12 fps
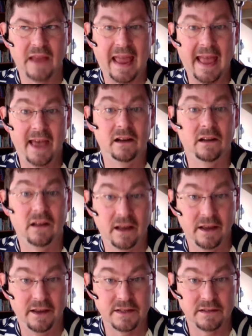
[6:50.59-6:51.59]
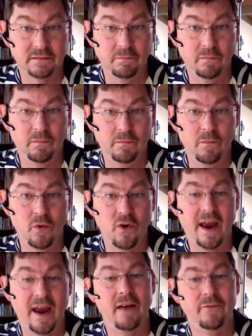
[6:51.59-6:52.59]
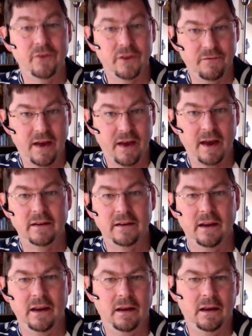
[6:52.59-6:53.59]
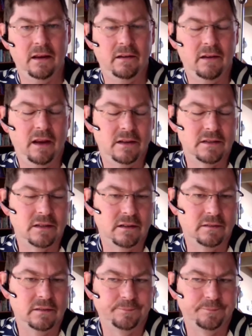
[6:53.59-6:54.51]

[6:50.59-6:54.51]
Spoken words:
analyze more after the fact, it's a